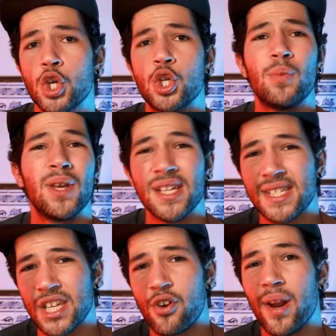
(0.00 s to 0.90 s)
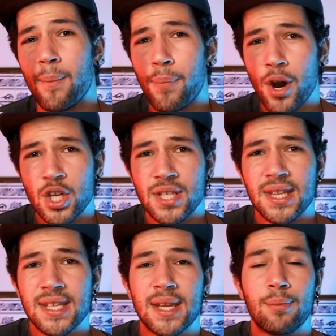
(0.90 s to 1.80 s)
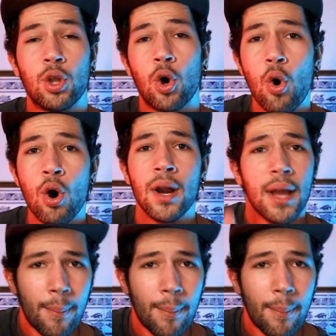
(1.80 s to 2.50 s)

should you be considering purchasing this gimbal or